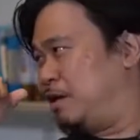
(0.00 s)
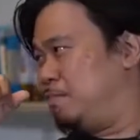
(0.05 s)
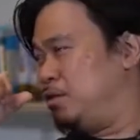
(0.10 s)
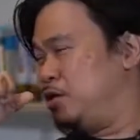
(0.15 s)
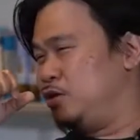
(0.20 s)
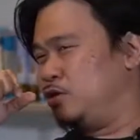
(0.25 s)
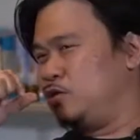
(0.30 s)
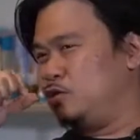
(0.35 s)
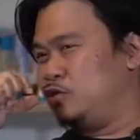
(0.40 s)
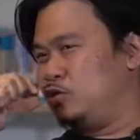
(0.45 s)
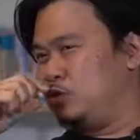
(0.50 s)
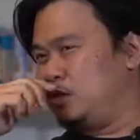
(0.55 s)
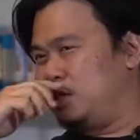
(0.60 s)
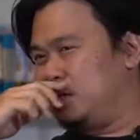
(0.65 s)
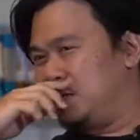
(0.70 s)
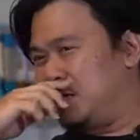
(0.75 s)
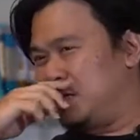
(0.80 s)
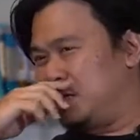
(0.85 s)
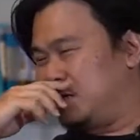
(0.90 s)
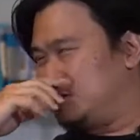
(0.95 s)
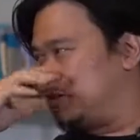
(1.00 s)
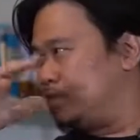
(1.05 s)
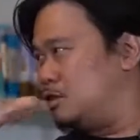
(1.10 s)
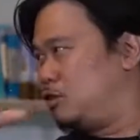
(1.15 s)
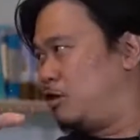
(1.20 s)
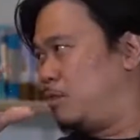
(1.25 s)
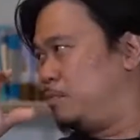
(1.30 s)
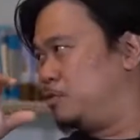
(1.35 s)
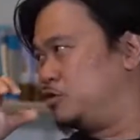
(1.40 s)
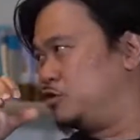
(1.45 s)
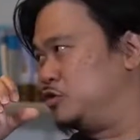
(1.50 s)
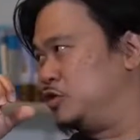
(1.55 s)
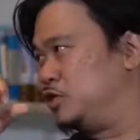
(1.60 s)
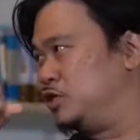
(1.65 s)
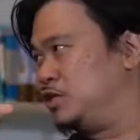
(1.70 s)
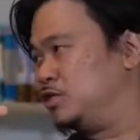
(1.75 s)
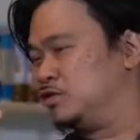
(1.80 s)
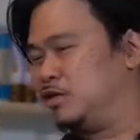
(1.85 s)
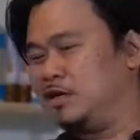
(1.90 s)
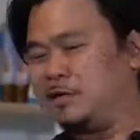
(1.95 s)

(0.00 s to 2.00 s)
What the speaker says: I mean, do you think that there are still opportunities?